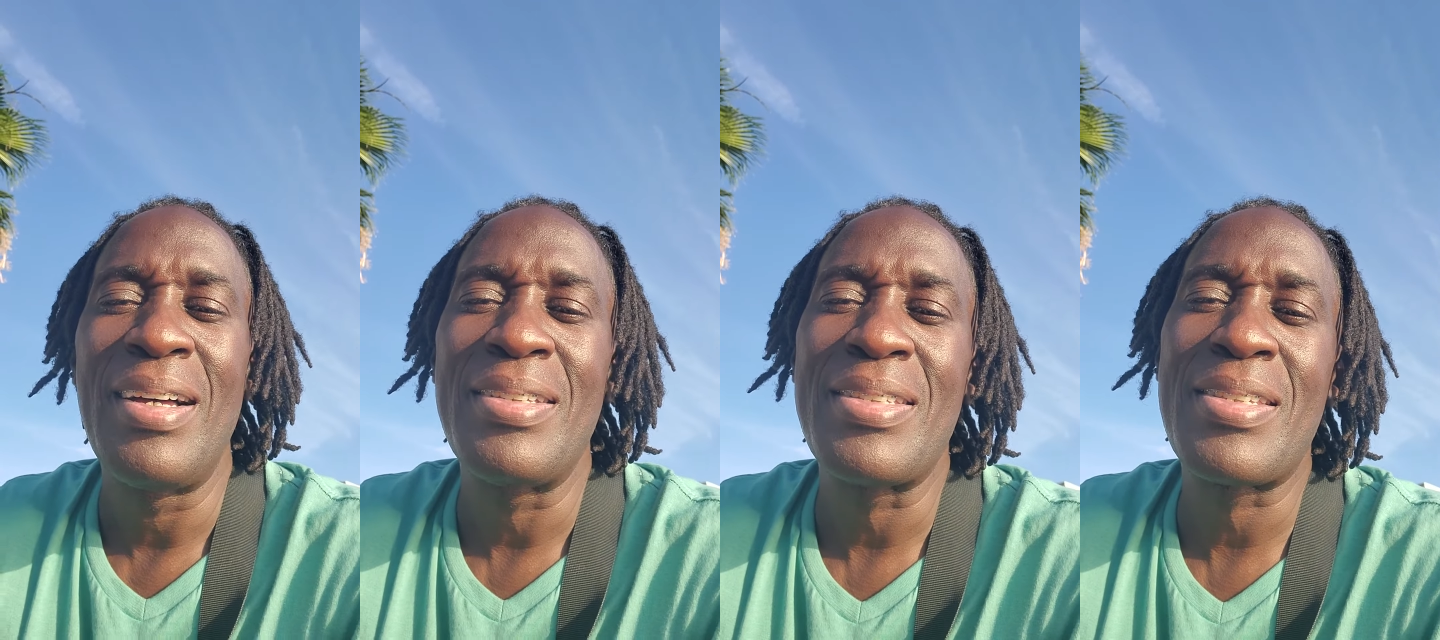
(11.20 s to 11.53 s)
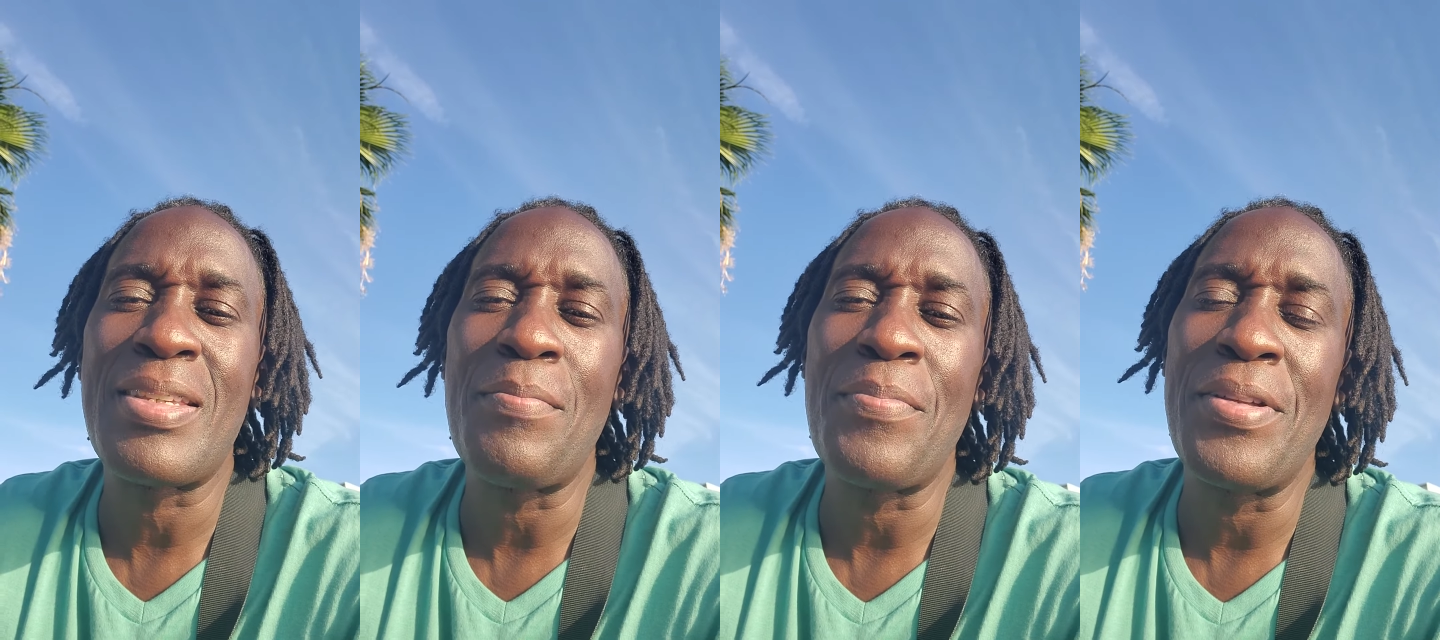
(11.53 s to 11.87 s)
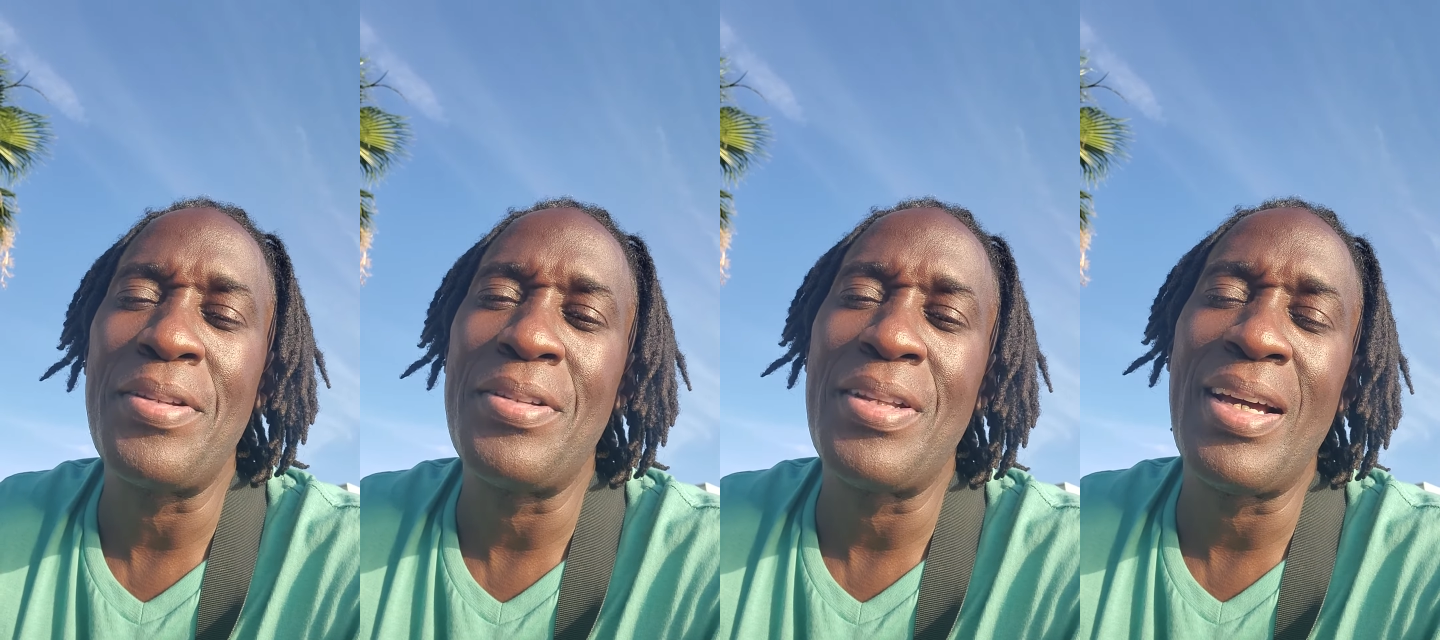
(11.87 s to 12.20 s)

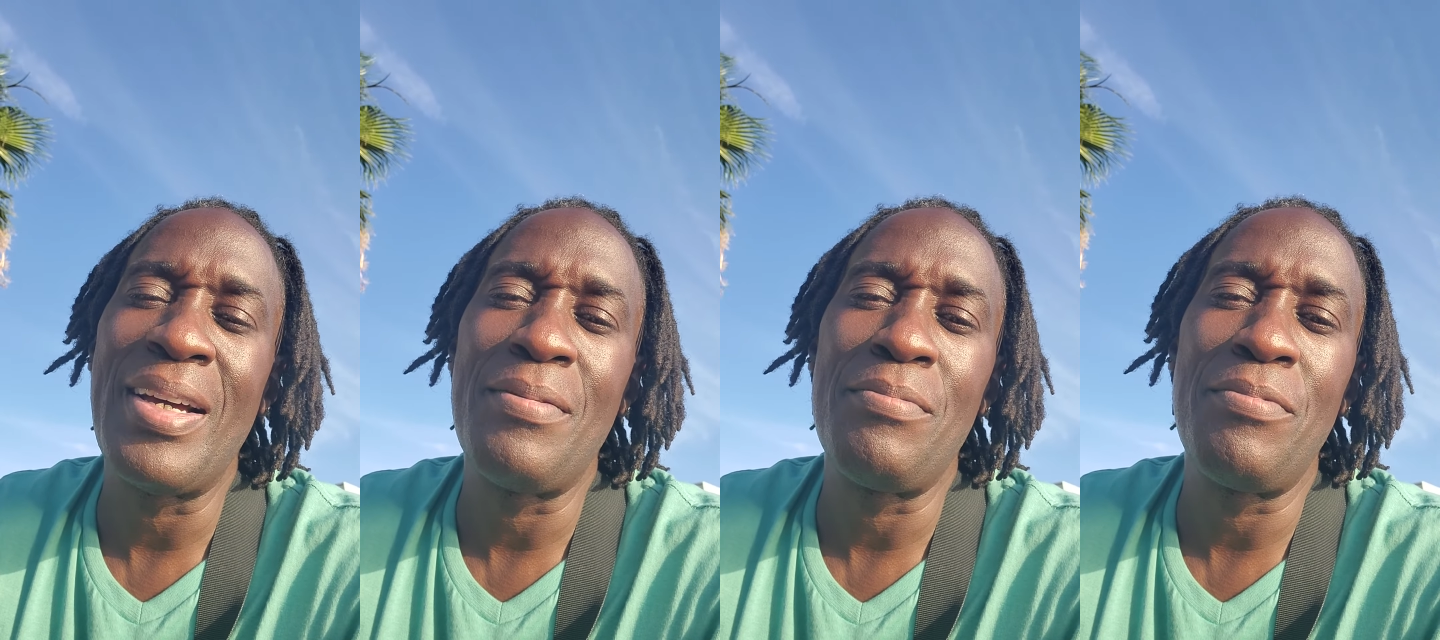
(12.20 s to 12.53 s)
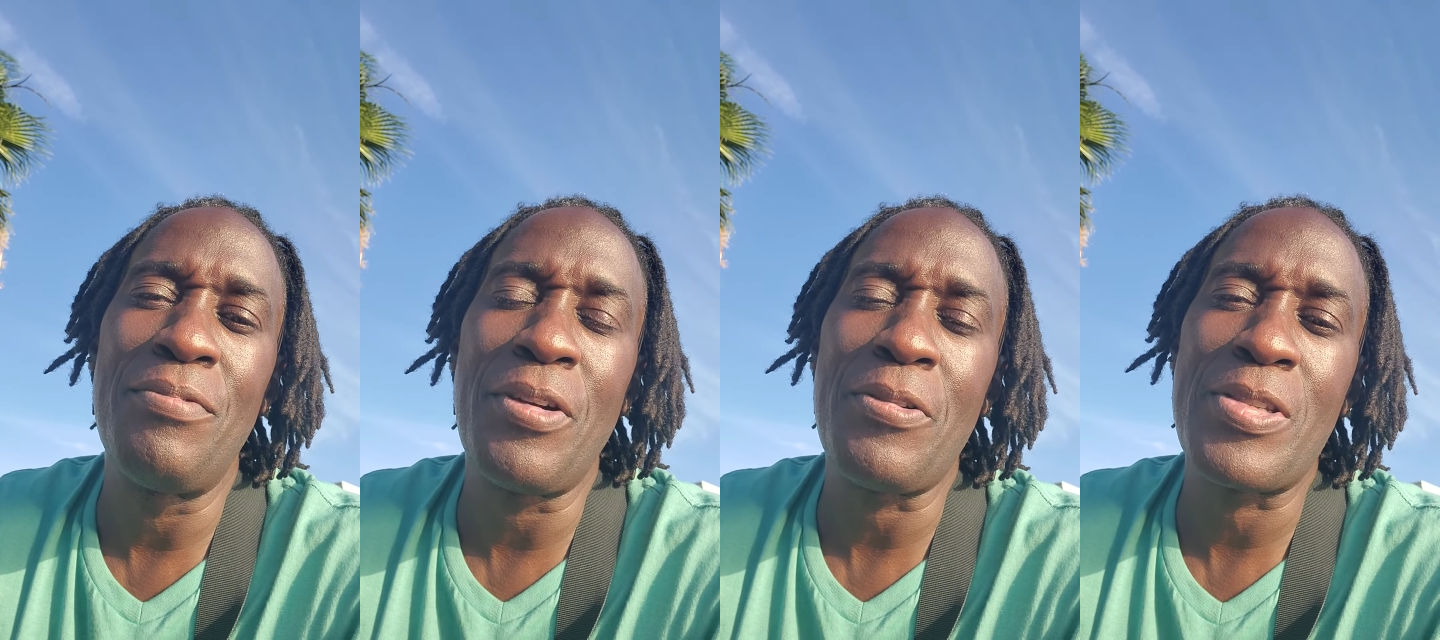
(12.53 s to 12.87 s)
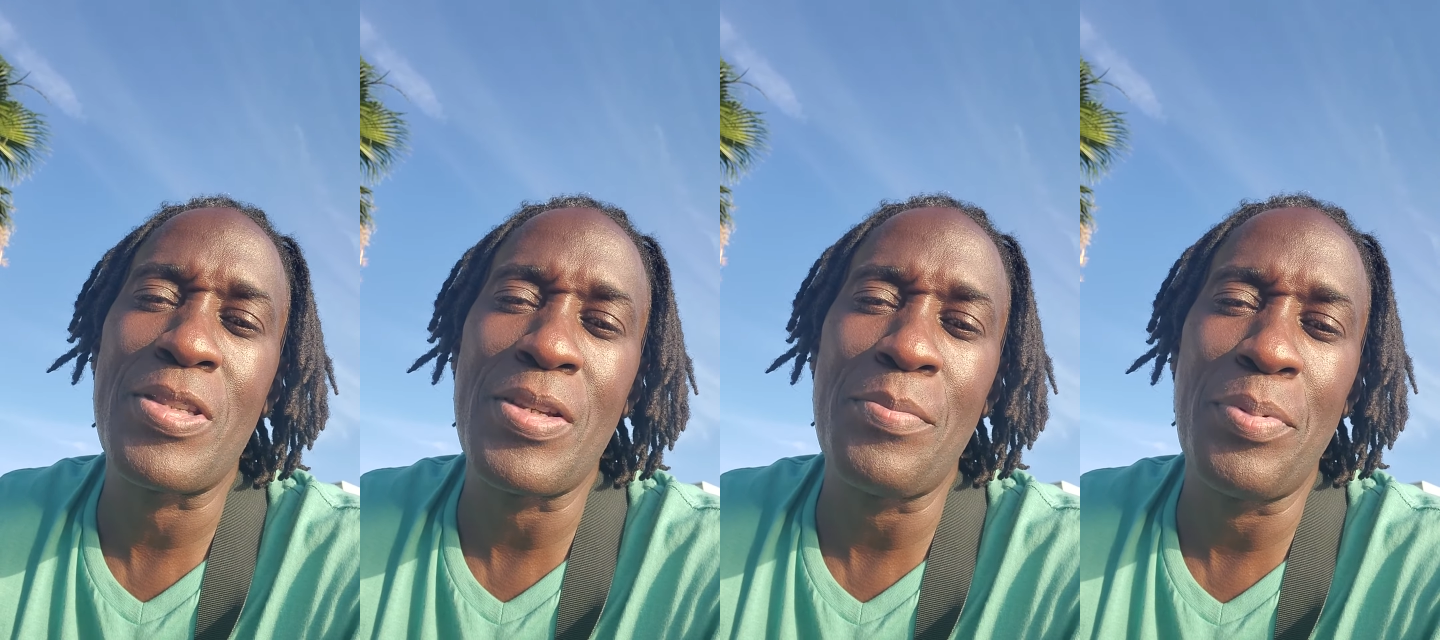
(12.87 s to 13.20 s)
something very
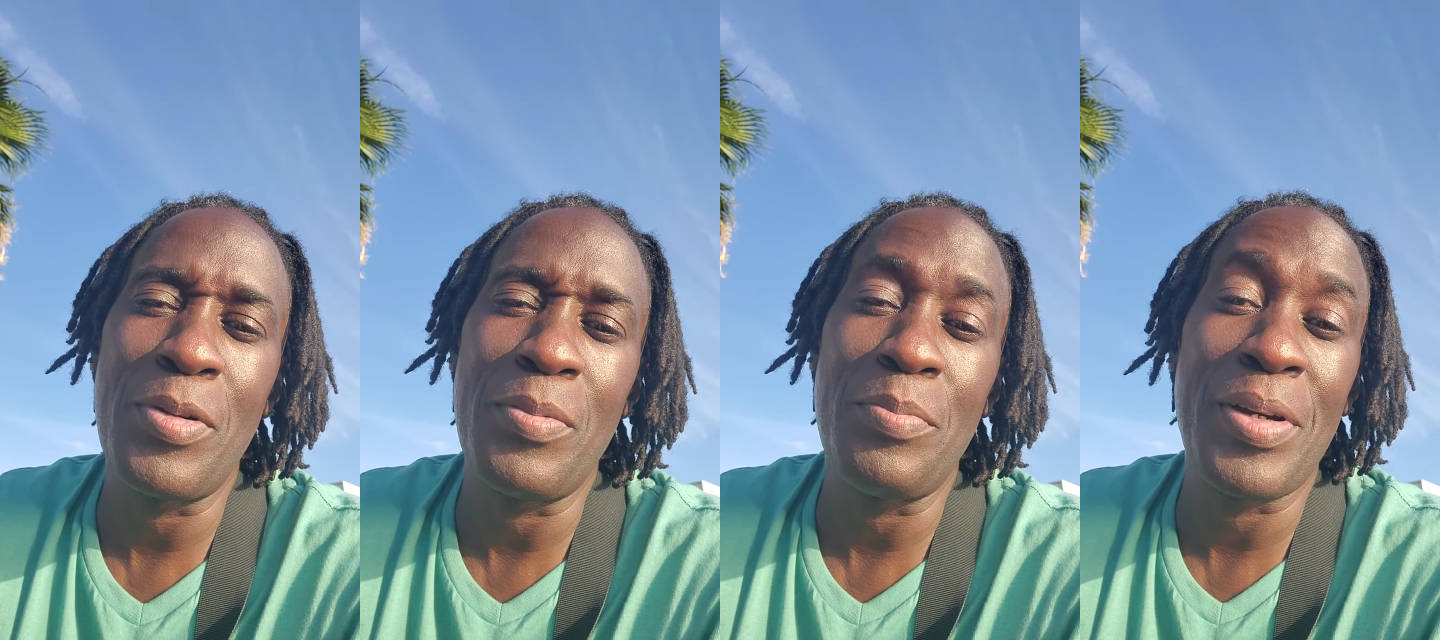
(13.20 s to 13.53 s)
simple,